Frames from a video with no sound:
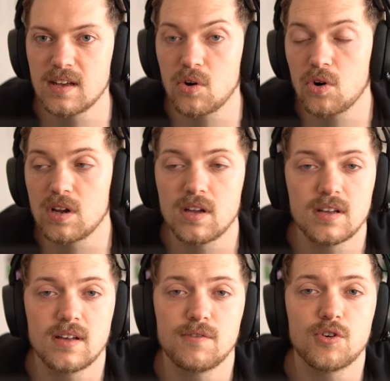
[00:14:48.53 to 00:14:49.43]
Or
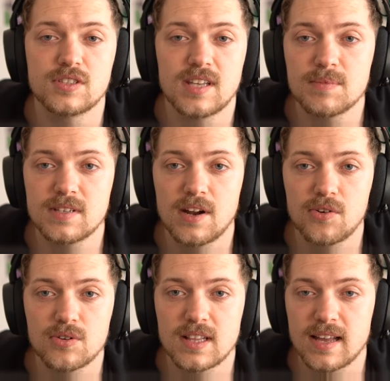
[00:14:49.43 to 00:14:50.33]
for some
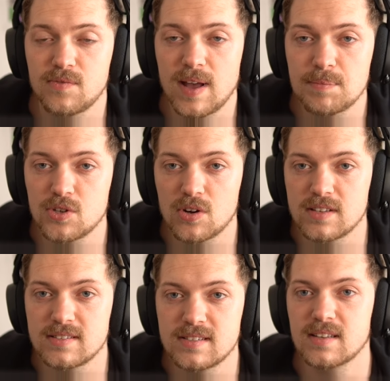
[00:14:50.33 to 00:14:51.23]
scenarios like
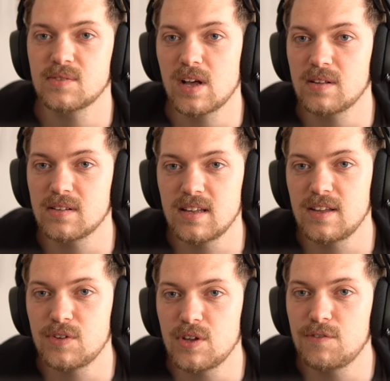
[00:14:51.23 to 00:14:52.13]
WebSockets, well,
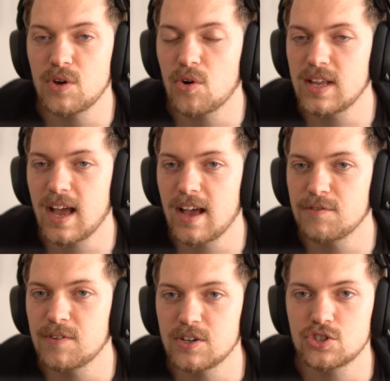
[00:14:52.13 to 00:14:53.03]
if you only have
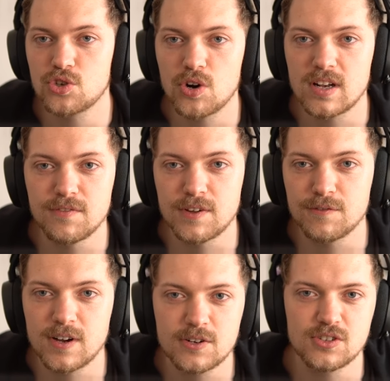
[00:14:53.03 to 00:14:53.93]
a short living
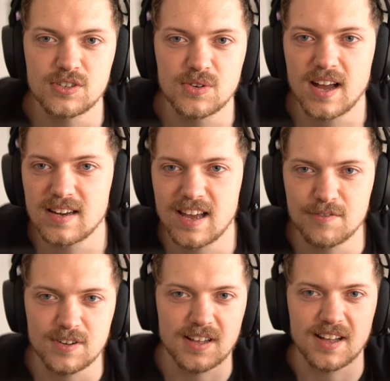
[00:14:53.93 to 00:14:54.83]
function, you can't
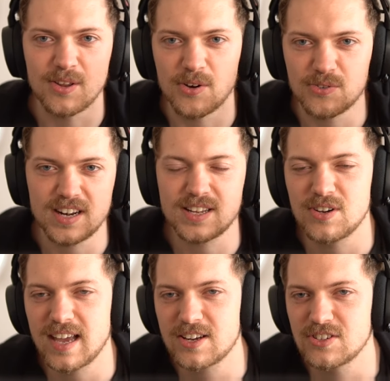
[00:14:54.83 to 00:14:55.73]
have a long running
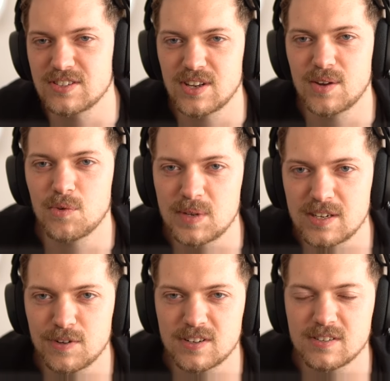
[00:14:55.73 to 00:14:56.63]
connection, so that will be
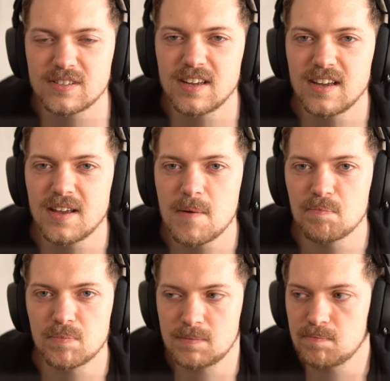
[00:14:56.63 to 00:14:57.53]
difficult.
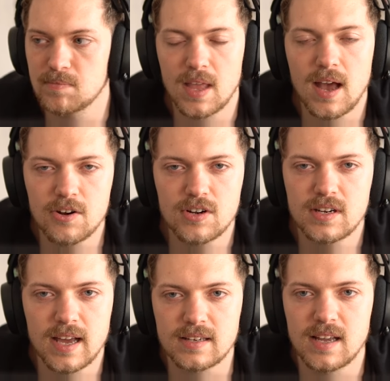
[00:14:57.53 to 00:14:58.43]
But other than
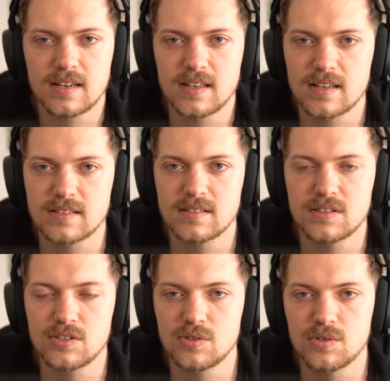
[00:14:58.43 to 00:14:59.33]
that, the idea is
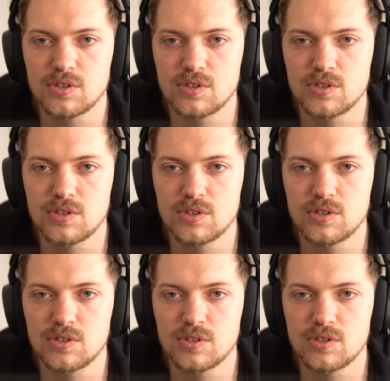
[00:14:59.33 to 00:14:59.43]
to